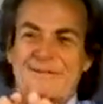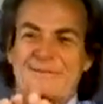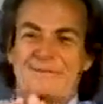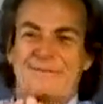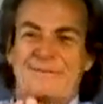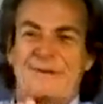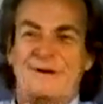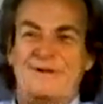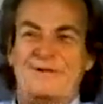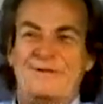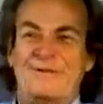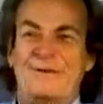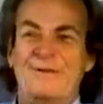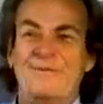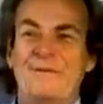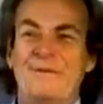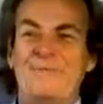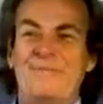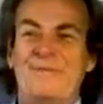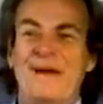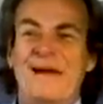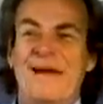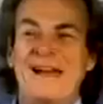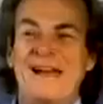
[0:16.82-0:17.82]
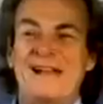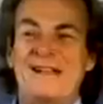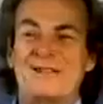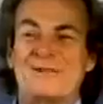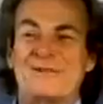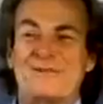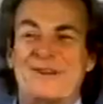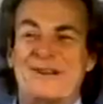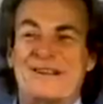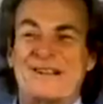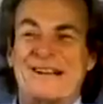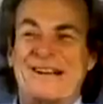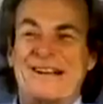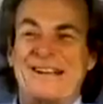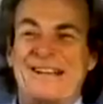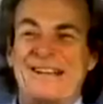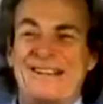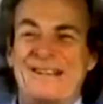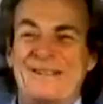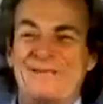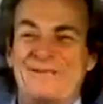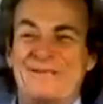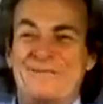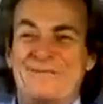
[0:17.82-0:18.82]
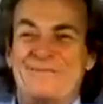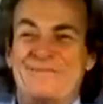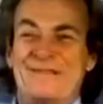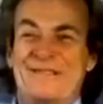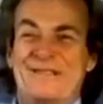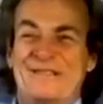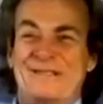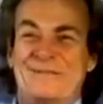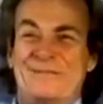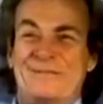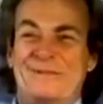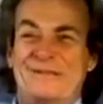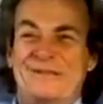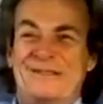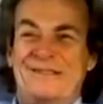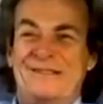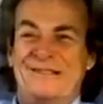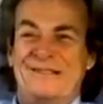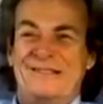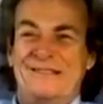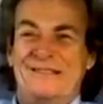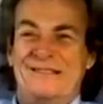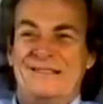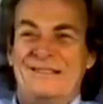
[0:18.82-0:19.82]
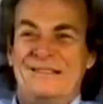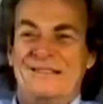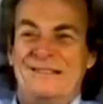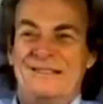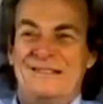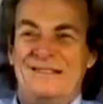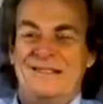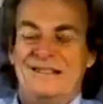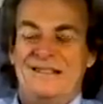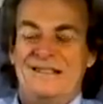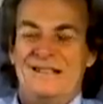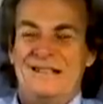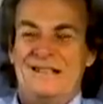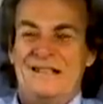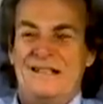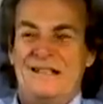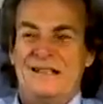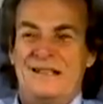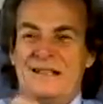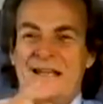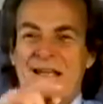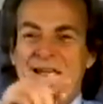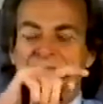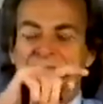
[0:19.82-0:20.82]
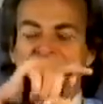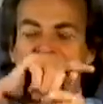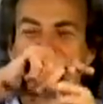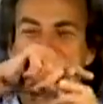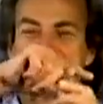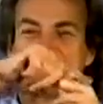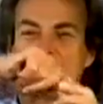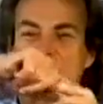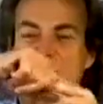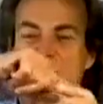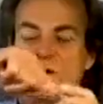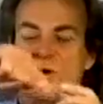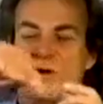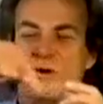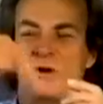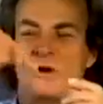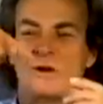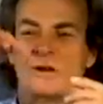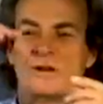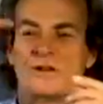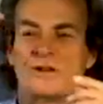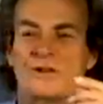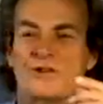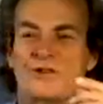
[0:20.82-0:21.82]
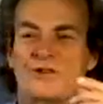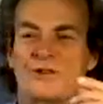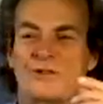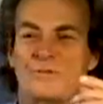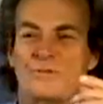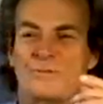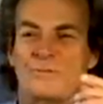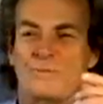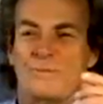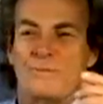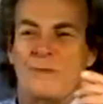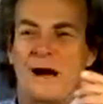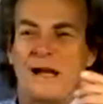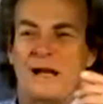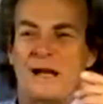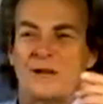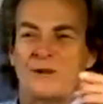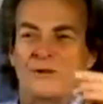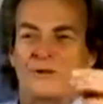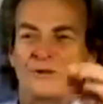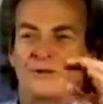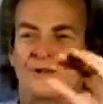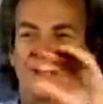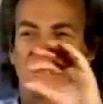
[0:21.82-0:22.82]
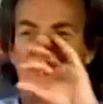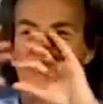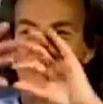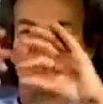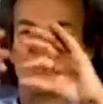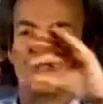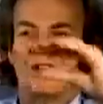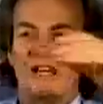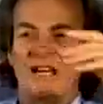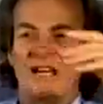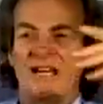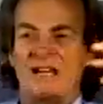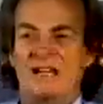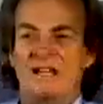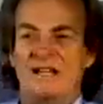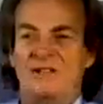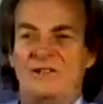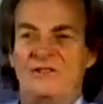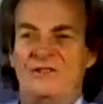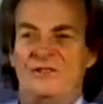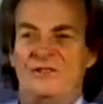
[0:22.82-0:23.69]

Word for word: But rubber bands work on a different principle. There, there's some long molecules like chains